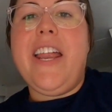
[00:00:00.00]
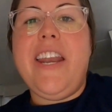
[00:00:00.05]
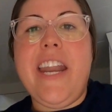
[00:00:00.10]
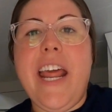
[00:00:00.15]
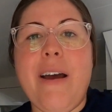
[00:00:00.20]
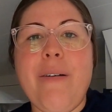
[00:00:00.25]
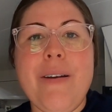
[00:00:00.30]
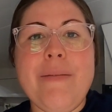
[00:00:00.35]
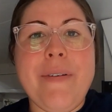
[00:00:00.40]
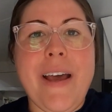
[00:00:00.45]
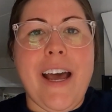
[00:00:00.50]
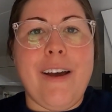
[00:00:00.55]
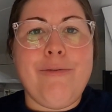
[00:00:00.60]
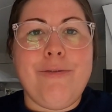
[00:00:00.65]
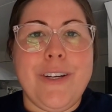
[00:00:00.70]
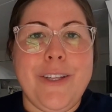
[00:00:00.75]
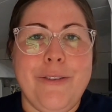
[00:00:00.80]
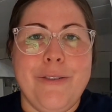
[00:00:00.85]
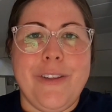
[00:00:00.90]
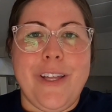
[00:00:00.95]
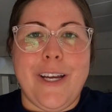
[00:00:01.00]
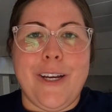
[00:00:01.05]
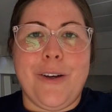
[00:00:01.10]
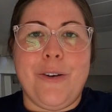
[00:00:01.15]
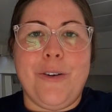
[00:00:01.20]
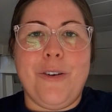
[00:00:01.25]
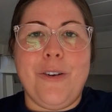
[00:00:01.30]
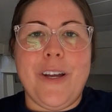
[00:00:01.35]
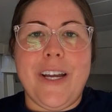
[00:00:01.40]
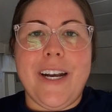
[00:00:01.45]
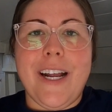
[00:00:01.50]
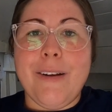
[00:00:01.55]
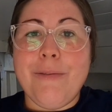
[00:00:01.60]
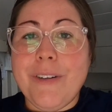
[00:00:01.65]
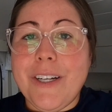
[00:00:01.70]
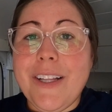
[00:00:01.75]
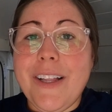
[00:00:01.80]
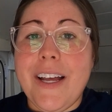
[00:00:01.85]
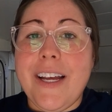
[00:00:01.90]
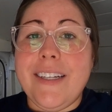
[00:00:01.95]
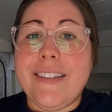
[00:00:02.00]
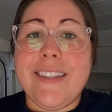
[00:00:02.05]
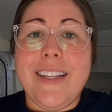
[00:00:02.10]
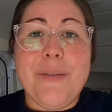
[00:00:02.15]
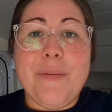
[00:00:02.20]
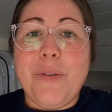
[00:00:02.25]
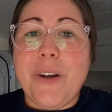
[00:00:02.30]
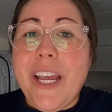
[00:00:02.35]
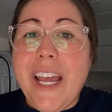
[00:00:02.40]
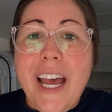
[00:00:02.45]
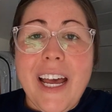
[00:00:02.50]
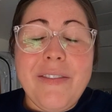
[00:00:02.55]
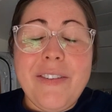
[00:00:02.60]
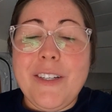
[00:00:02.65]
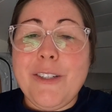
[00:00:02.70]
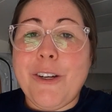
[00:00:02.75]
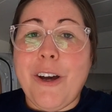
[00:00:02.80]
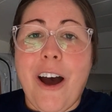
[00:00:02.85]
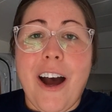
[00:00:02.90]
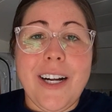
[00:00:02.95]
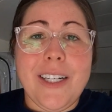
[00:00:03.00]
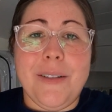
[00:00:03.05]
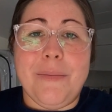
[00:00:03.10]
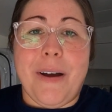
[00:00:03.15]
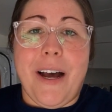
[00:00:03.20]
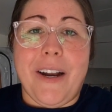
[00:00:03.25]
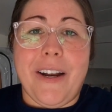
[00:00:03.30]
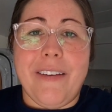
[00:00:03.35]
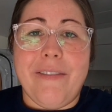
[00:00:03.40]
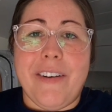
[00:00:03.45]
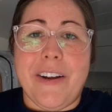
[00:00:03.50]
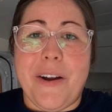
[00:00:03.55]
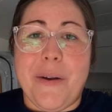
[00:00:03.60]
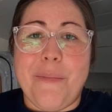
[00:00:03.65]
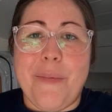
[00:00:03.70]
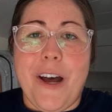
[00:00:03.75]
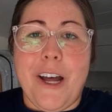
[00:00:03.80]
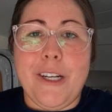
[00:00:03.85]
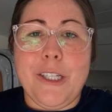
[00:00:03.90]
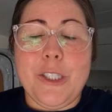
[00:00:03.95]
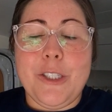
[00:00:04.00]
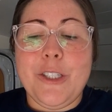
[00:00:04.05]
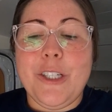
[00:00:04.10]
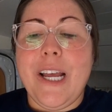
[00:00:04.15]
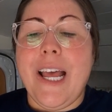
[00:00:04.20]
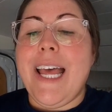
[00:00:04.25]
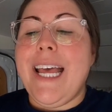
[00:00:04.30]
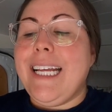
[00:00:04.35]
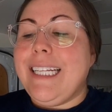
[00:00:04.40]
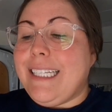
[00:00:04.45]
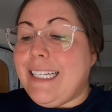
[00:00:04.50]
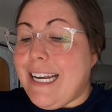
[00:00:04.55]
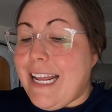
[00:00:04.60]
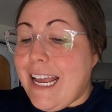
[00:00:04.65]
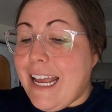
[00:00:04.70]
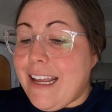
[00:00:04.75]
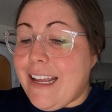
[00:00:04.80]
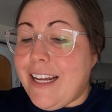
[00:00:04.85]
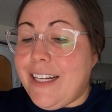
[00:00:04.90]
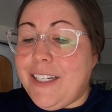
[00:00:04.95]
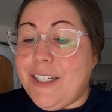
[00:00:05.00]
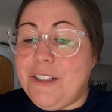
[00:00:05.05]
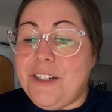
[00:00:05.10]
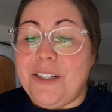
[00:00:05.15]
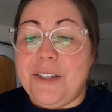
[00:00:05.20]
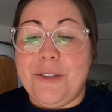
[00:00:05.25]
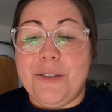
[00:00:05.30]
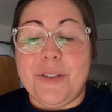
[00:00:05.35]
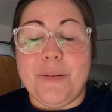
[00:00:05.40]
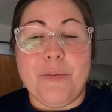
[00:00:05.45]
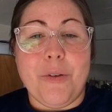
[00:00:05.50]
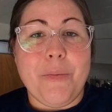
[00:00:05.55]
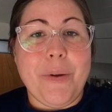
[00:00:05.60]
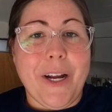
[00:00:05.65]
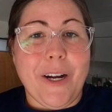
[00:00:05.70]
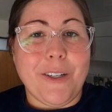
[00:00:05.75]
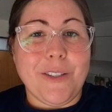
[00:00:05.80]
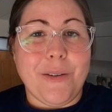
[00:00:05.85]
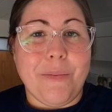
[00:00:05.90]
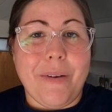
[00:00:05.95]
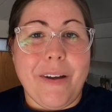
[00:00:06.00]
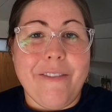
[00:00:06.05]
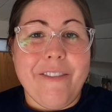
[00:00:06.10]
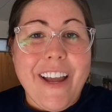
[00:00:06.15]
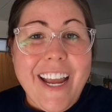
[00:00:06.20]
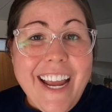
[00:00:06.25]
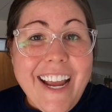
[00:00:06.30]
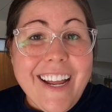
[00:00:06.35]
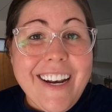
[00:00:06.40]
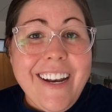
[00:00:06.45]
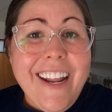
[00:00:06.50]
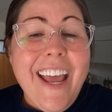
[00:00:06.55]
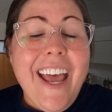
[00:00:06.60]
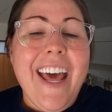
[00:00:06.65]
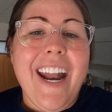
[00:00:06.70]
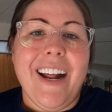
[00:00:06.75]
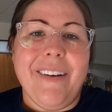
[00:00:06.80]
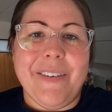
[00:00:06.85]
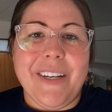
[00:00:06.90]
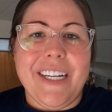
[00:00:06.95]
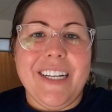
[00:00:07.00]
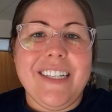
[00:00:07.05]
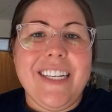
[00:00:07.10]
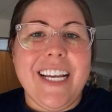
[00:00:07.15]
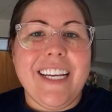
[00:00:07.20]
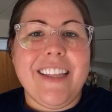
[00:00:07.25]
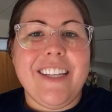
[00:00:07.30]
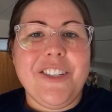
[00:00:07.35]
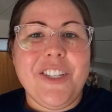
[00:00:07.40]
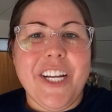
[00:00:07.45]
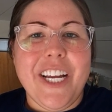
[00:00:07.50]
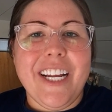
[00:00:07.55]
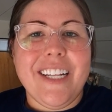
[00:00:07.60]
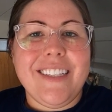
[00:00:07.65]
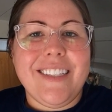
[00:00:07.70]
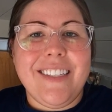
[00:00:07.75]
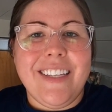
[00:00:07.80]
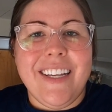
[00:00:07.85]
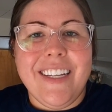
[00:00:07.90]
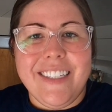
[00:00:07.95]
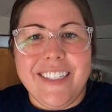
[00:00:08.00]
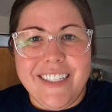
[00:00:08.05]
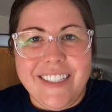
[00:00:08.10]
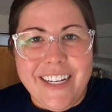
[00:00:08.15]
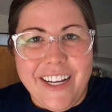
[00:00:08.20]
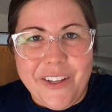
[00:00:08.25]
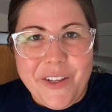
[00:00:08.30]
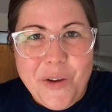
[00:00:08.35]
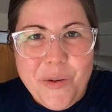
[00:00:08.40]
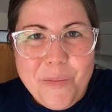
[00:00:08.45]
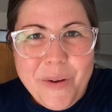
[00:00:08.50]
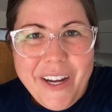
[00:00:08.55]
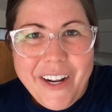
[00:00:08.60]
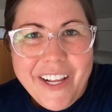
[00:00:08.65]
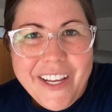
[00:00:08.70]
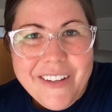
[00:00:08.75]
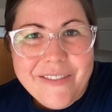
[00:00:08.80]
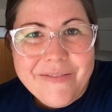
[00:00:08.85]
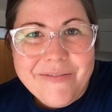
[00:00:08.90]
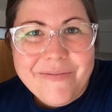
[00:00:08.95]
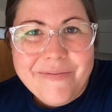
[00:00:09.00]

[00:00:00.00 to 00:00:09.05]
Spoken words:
Now I'm halfway through that goal and I realize that we haven't talked about it very much. Today I need to do some repairs on my van. I'm gonna take the chance to tell you about it.